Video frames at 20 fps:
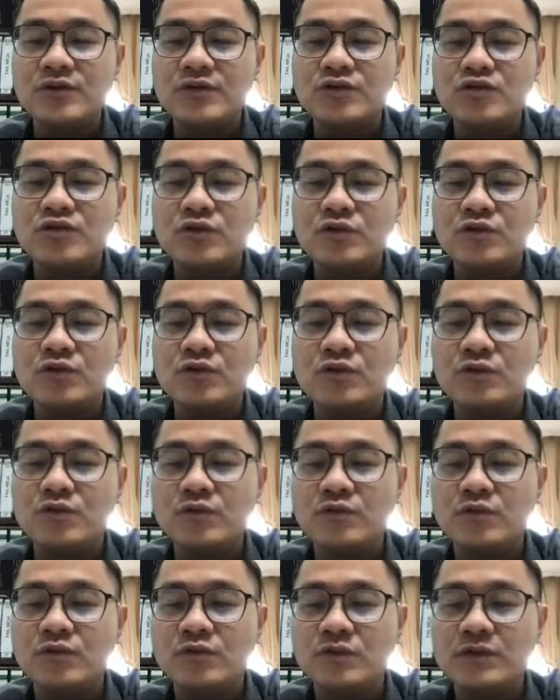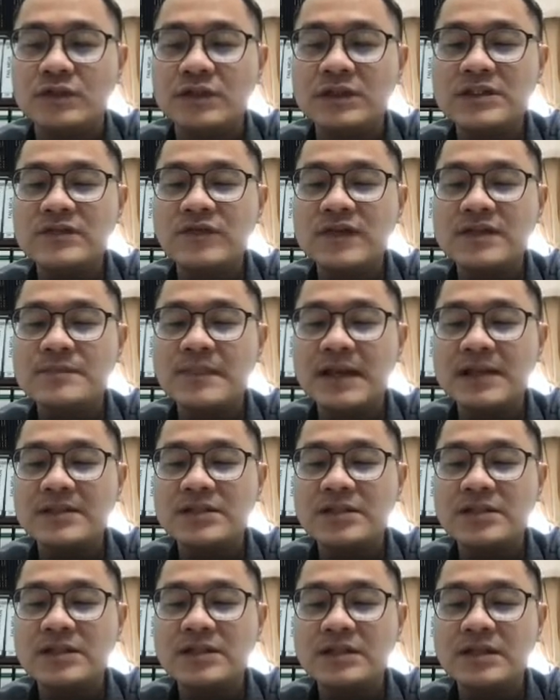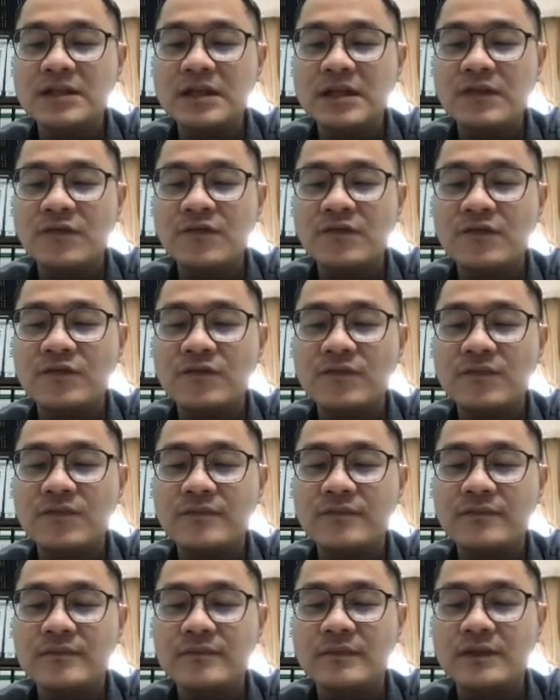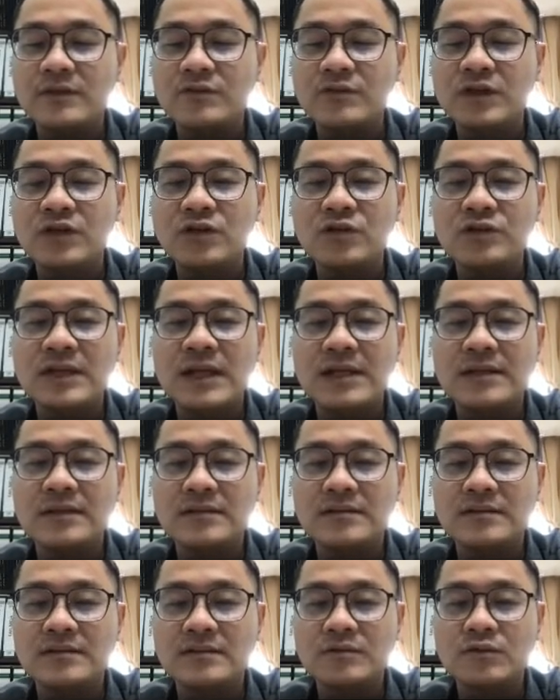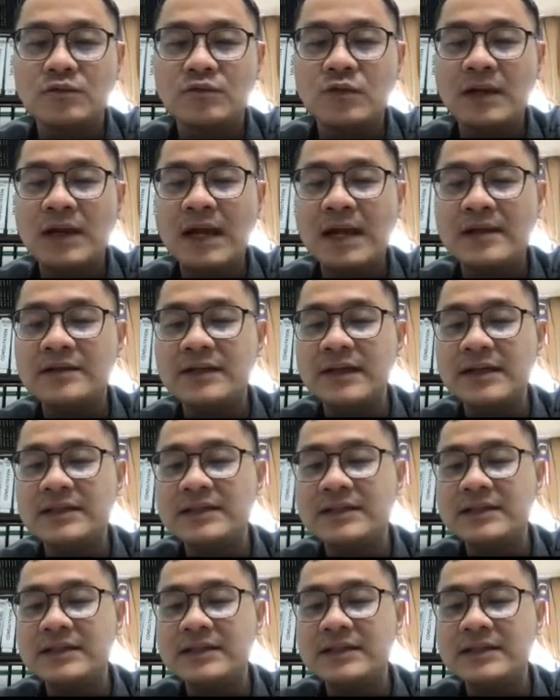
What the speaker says: So this phase margin, if we know that 180